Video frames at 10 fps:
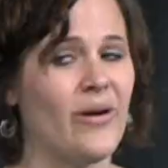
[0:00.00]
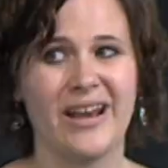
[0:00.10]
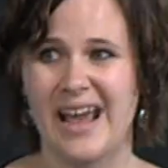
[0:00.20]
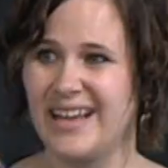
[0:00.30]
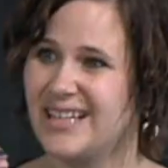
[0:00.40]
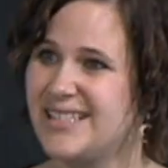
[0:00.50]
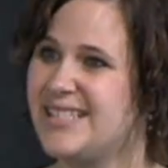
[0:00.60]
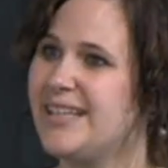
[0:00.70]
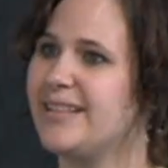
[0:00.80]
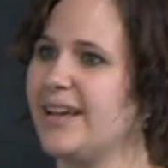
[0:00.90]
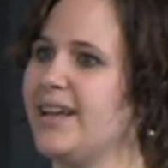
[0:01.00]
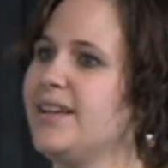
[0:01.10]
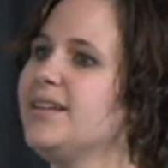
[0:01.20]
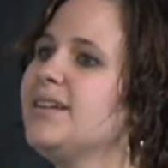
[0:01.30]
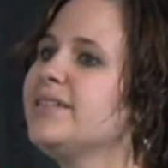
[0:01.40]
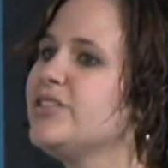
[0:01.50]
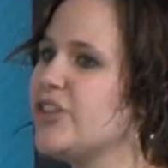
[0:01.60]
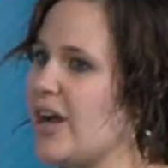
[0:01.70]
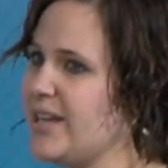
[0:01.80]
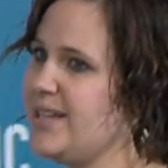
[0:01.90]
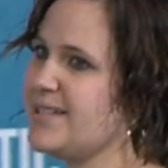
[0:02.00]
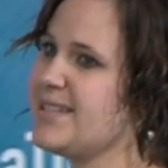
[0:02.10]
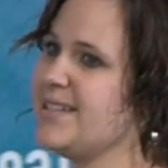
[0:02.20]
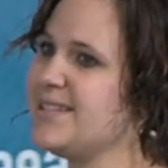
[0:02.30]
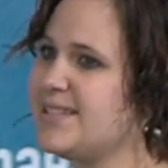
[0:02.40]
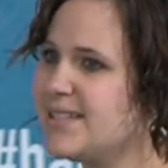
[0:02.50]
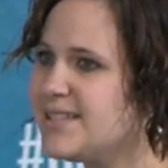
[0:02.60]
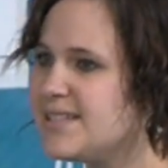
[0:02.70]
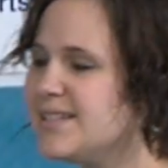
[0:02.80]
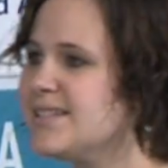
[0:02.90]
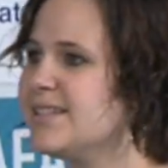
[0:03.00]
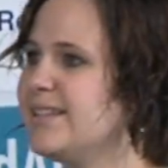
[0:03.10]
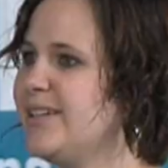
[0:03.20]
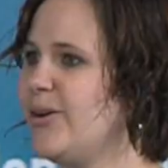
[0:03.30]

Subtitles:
And I can see then Johnny is consistently